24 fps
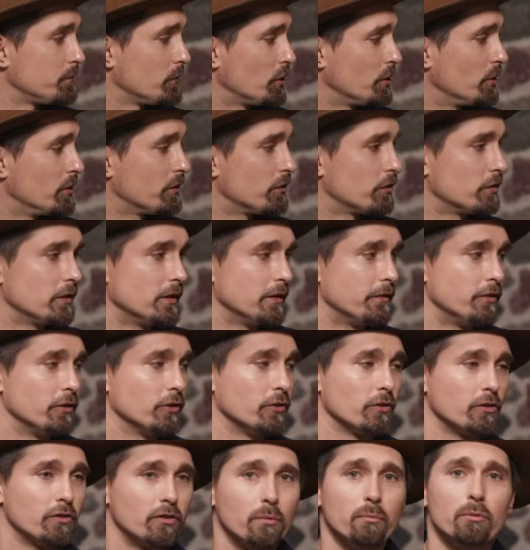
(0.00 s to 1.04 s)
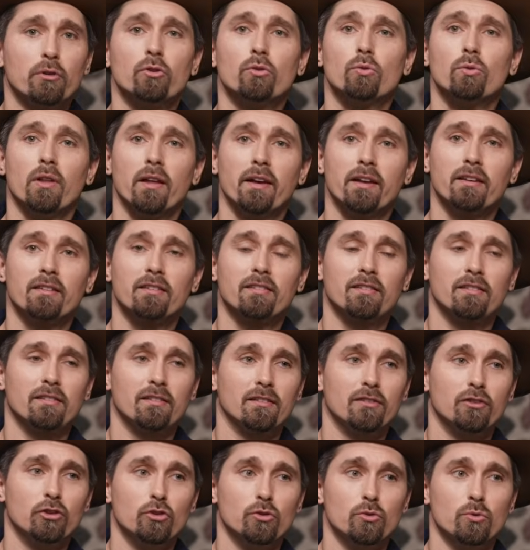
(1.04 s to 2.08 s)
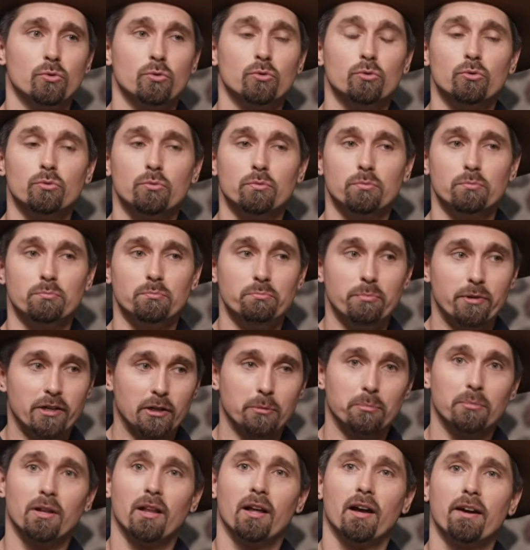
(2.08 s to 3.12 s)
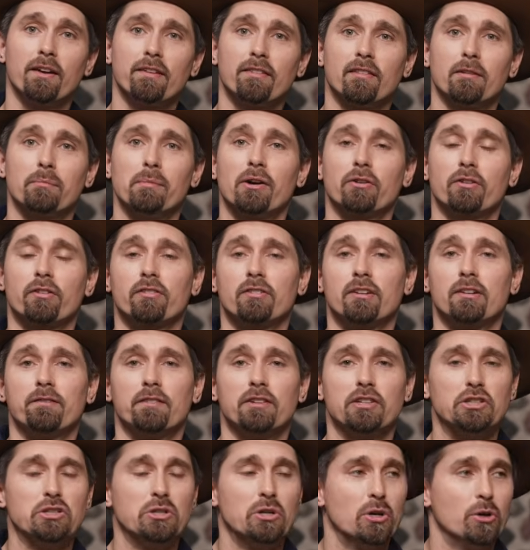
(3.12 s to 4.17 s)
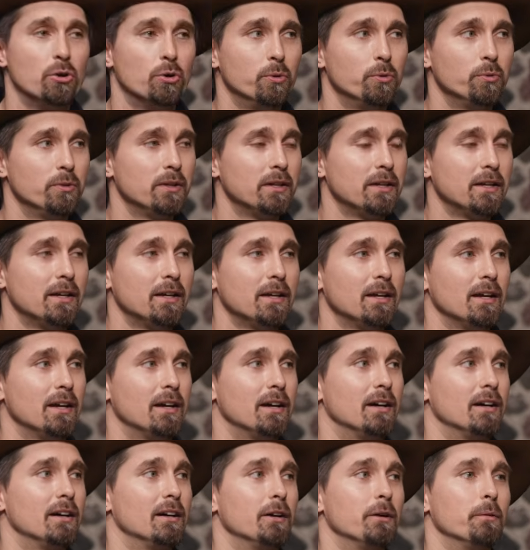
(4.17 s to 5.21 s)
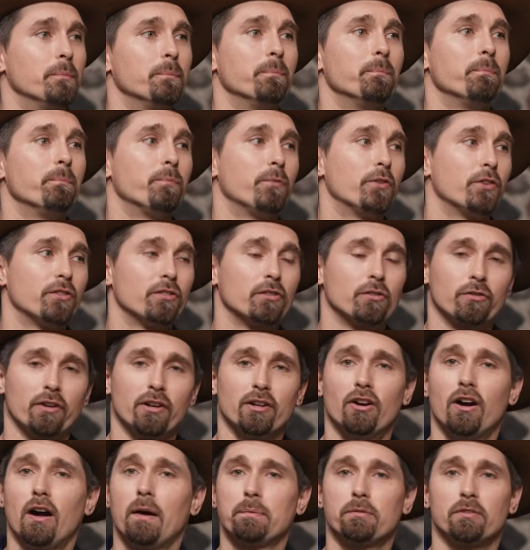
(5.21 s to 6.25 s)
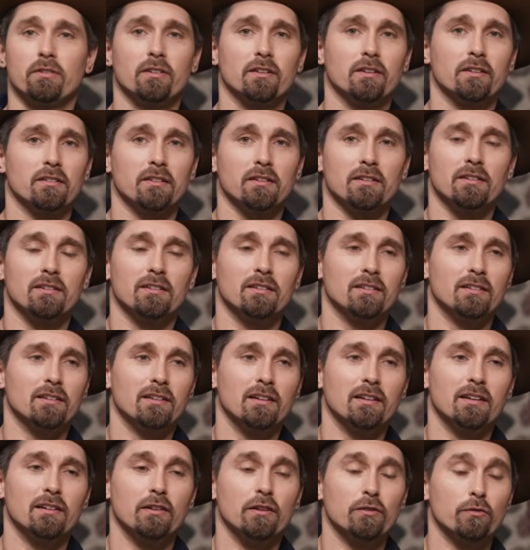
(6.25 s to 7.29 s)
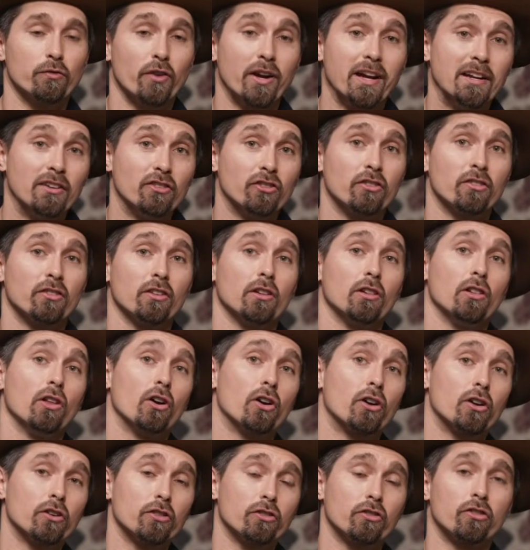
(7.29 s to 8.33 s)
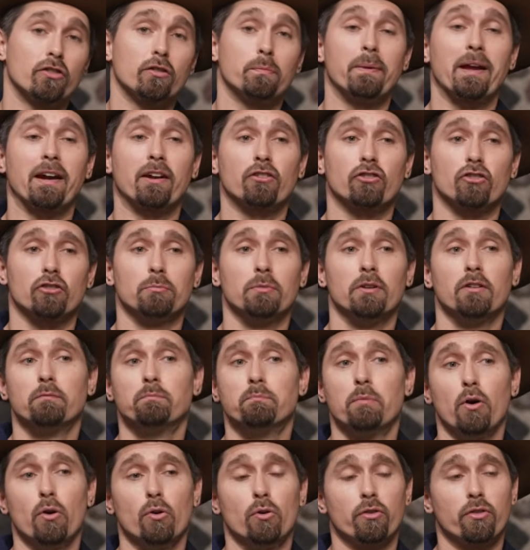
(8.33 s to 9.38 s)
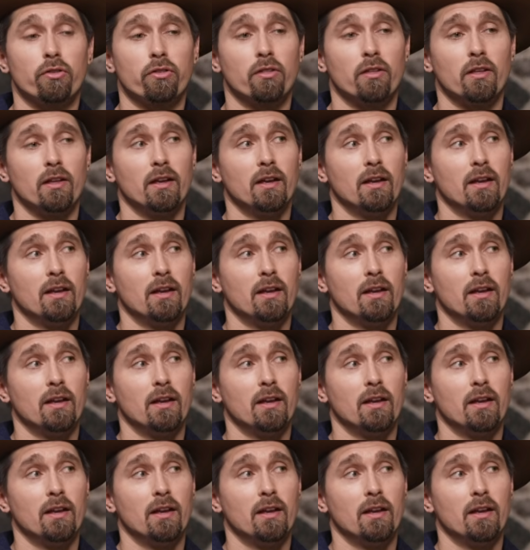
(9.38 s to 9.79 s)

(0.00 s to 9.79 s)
So if you're someone who likes to minimize the amount of stuff that you own, this is a great option, because it ranges a large spectrum of both